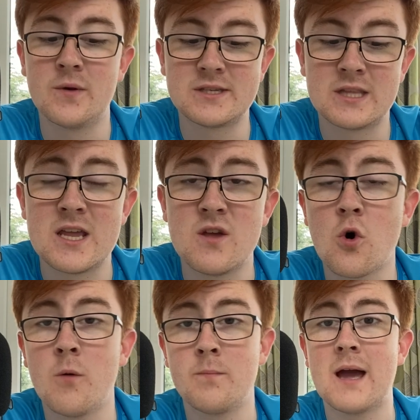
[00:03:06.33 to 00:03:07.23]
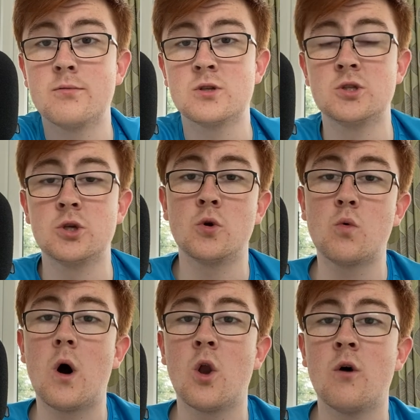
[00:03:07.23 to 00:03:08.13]
Is there, you've got to be able to do
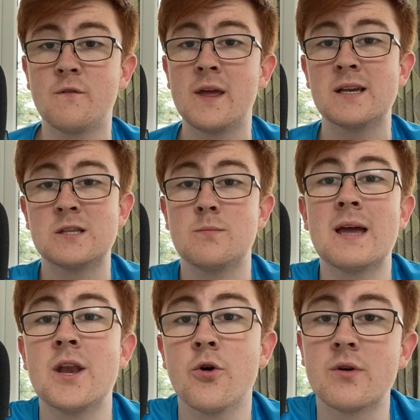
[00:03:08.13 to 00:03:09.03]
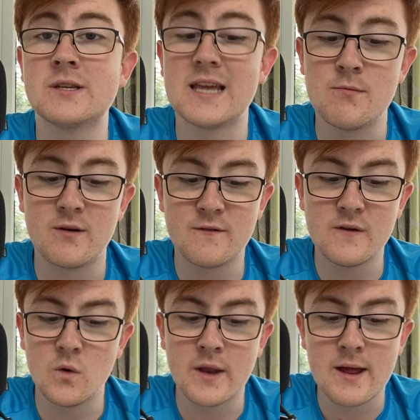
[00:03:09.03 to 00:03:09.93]
quite a lot of things to be a Norwich City
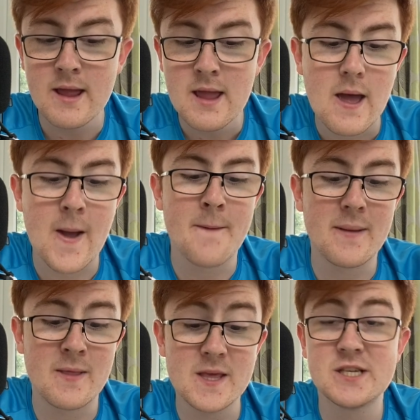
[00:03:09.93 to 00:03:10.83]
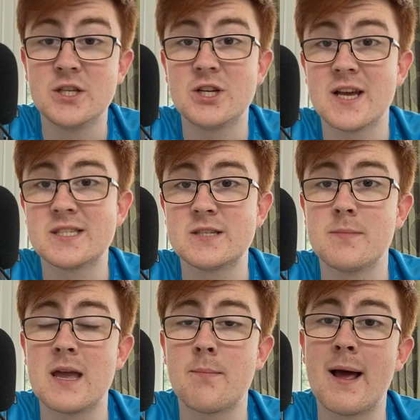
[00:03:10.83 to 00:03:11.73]
midfielder, and this suggests to
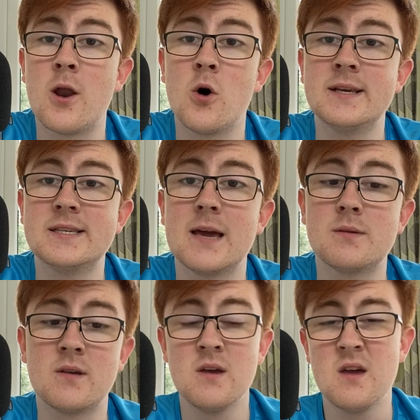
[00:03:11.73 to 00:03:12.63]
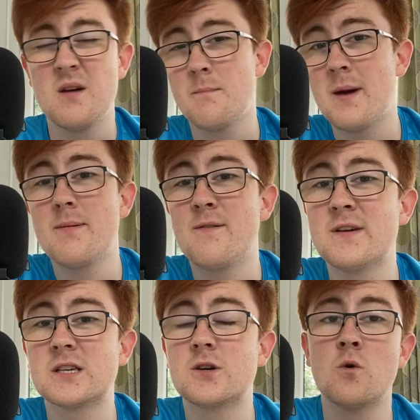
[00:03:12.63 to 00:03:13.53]
me a player like Ollie Skipp's maybe
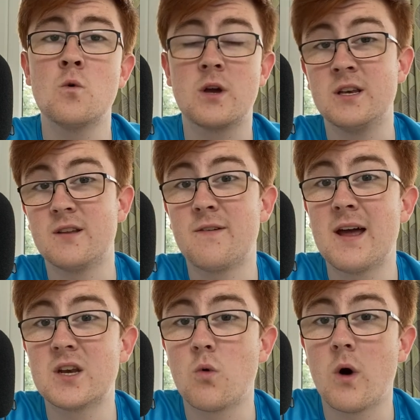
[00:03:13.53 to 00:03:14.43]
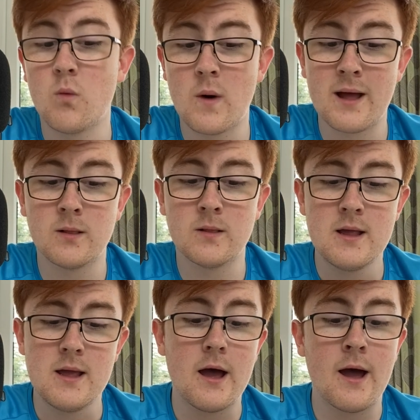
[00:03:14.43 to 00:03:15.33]
physical, can defend quite well,
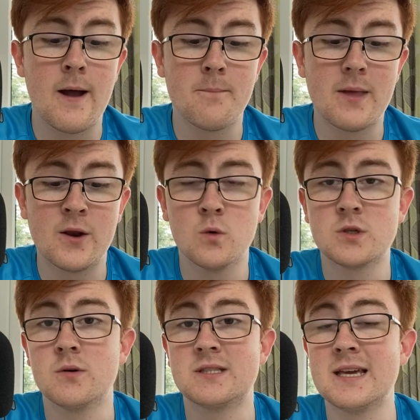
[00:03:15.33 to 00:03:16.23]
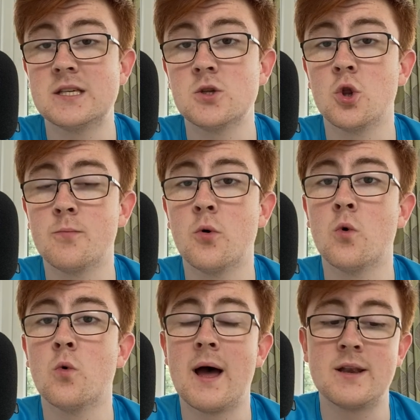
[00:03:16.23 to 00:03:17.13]
and also is decent on the
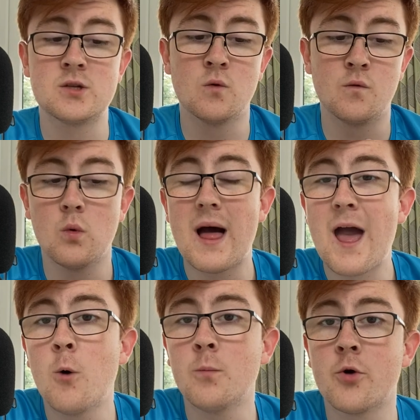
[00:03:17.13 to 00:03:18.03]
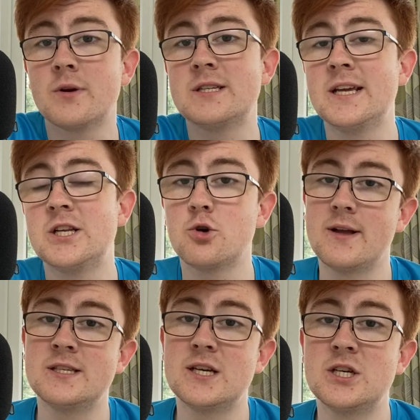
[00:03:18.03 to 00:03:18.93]
ball, and sort of will help Norwich City
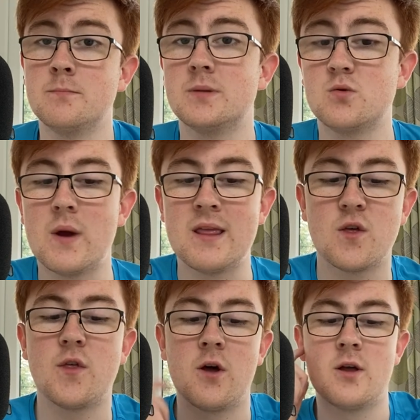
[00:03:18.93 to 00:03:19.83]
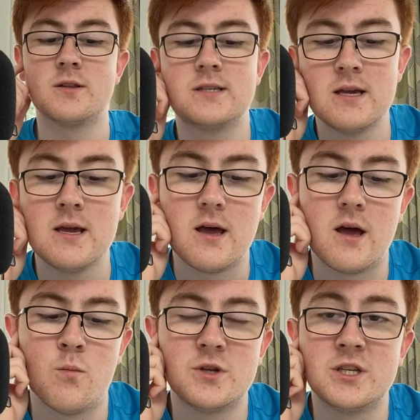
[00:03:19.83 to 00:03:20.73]
transition between the thirds,
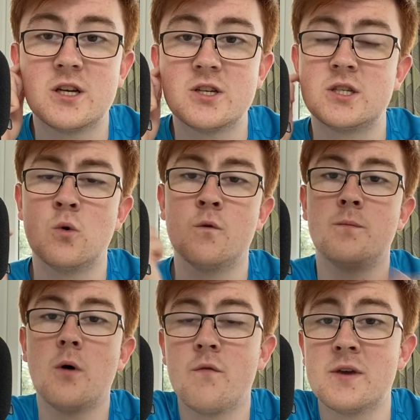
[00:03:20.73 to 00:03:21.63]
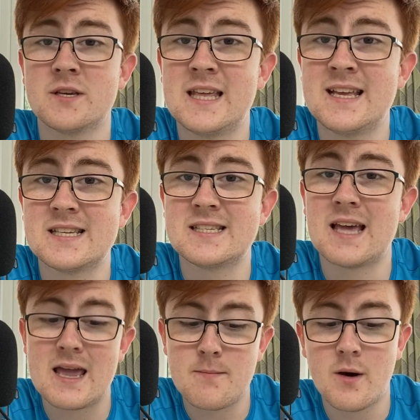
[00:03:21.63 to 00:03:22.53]
which is such a sort of obvious thing to
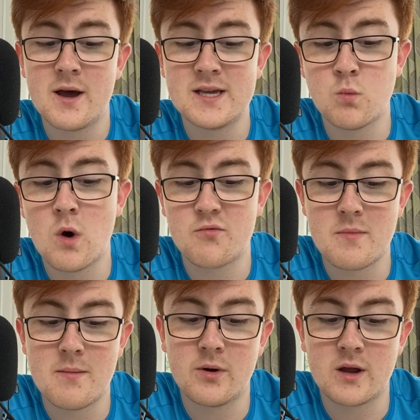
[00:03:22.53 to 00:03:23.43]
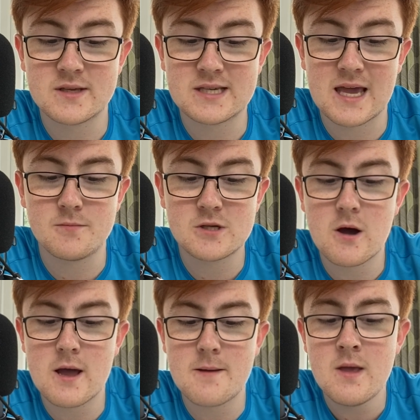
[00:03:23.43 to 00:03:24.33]
say, but it's worth remembering at the same
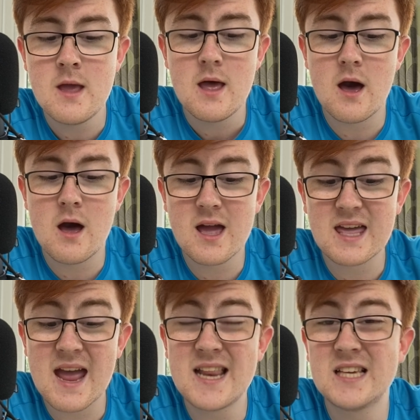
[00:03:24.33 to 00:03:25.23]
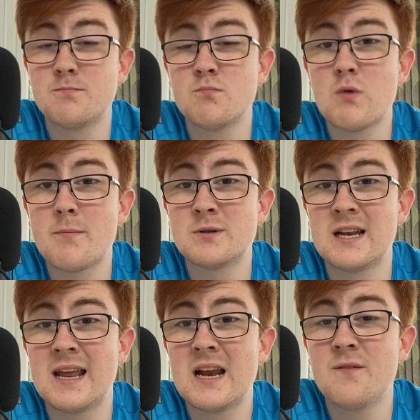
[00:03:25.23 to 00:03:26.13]
time. Again, he's
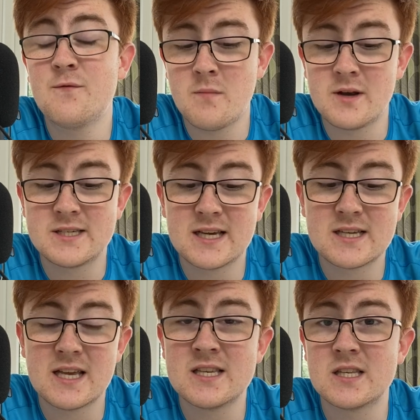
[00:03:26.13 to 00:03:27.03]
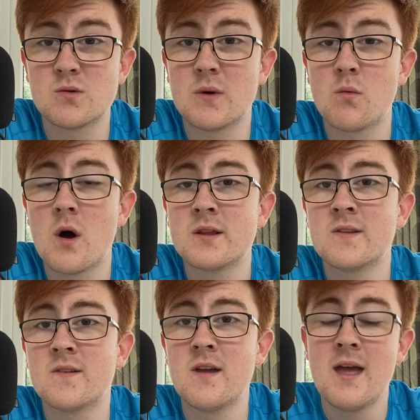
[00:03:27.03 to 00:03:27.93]
represented England from under 16s to
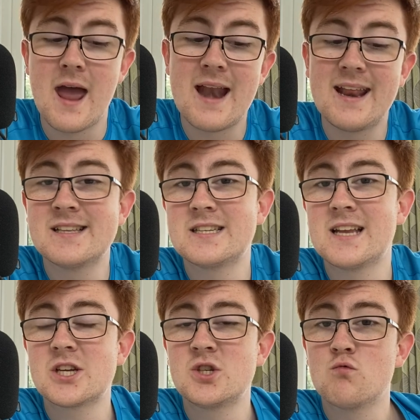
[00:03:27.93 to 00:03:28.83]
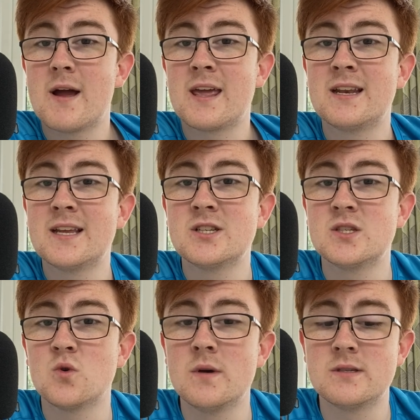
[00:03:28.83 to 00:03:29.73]
21s. Any international recognition
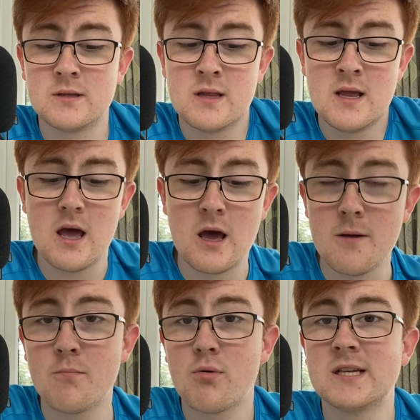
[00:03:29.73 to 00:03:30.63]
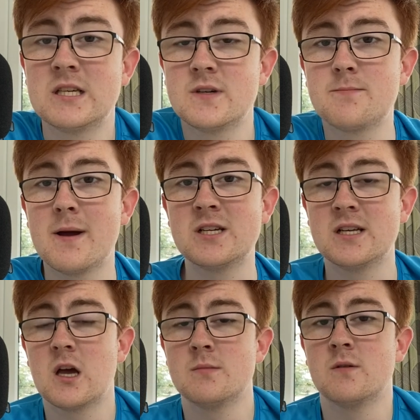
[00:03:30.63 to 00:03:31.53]
is always impressive, especially in
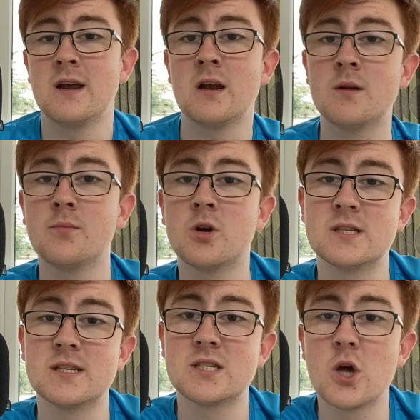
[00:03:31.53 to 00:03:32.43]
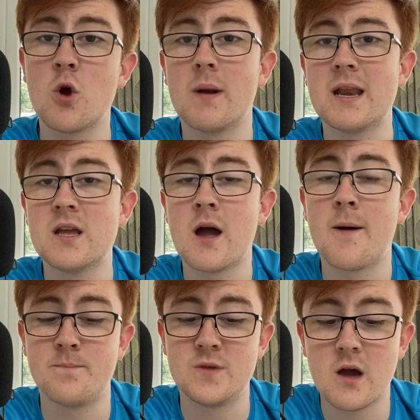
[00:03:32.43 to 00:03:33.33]
terms of England, because there's so many
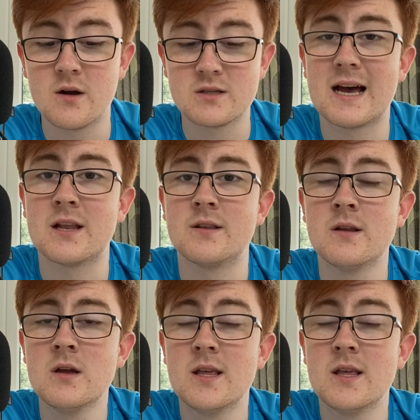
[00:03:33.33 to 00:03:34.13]
young talent.